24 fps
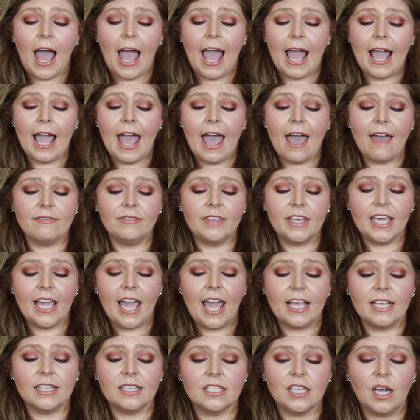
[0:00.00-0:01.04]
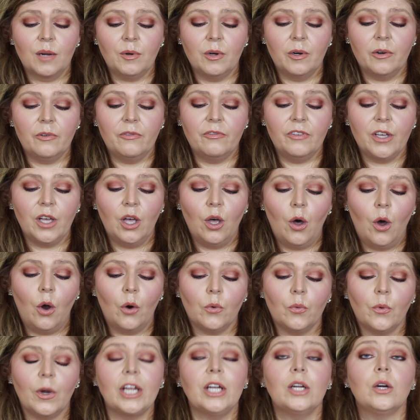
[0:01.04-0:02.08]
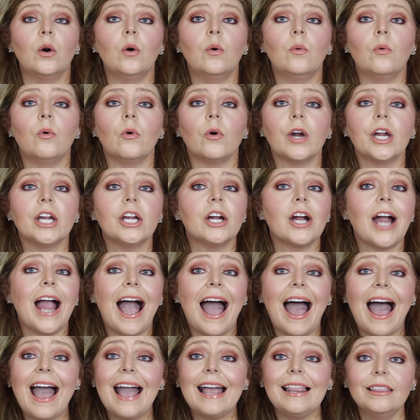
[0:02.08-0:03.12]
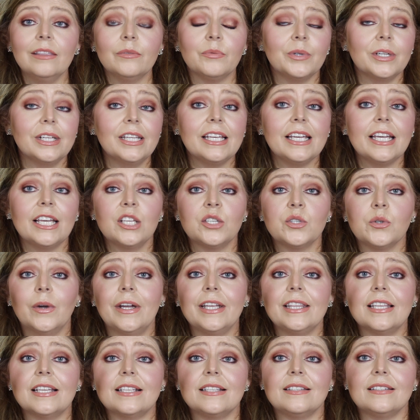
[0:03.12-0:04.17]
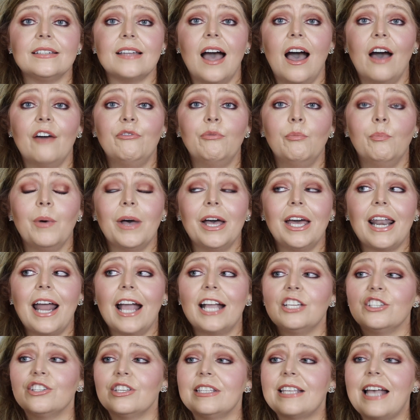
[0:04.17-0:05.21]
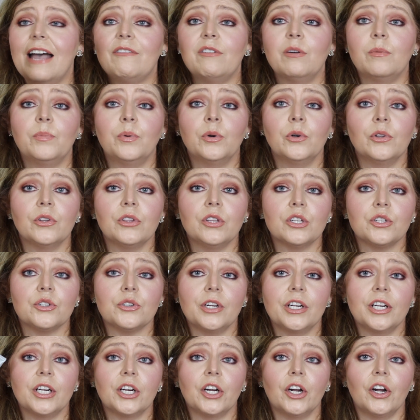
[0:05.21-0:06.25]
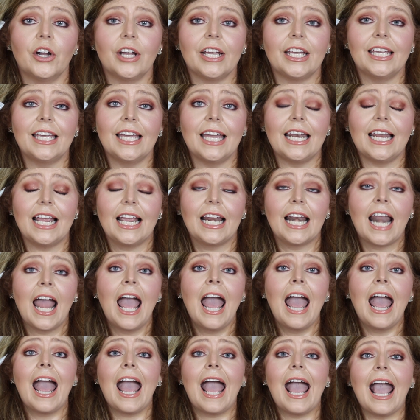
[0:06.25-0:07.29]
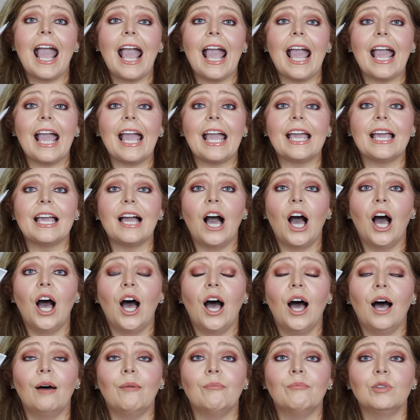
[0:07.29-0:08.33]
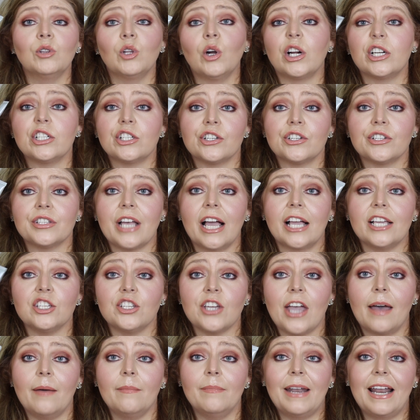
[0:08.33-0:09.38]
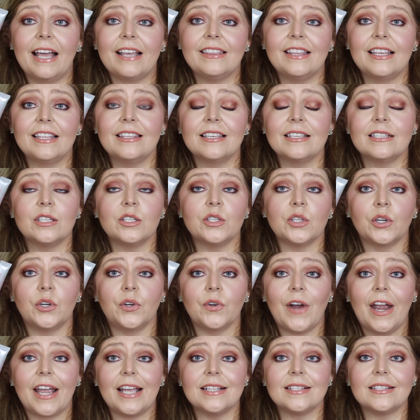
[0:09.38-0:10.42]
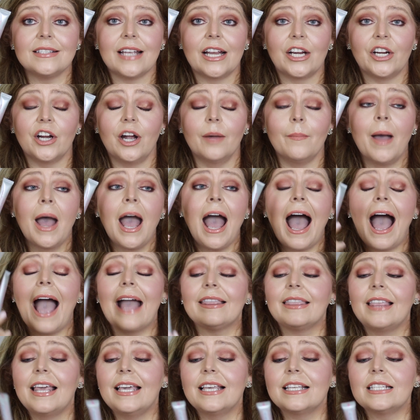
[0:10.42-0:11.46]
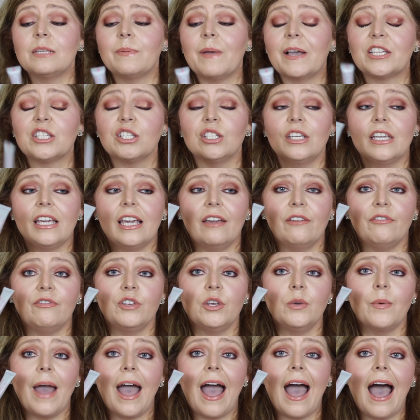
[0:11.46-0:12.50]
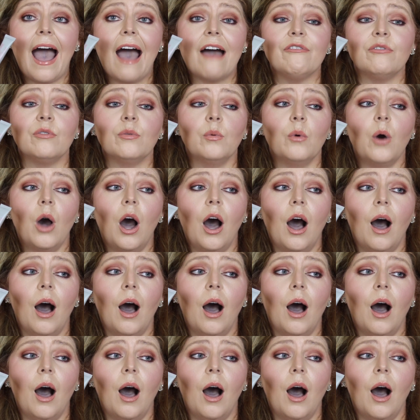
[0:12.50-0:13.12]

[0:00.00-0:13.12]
I have the Kate Somerville Wrinkle Warrior. I really enjoyed this stuff, but I just haven't pulled the trigger on getting a larger size yet. But I think this is a great serum. I think especially if you have